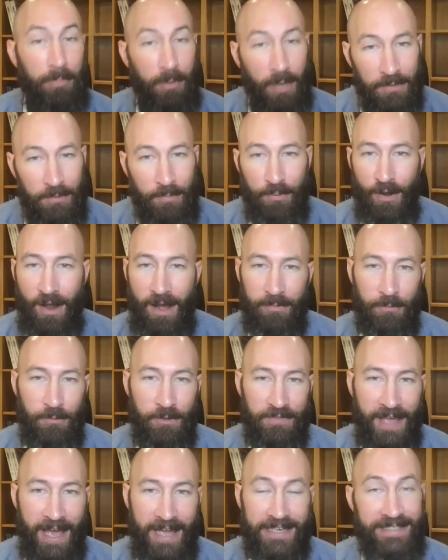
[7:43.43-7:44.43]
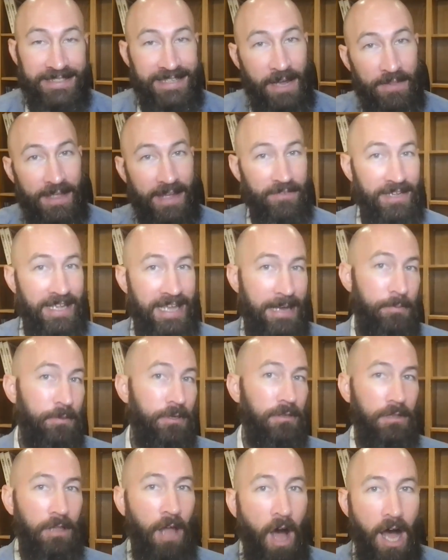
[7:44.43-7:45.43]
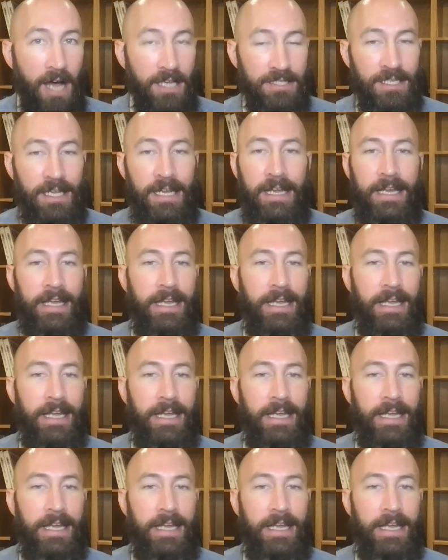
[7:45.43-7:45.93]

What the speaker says: But the problem with that is now they have a capital loss,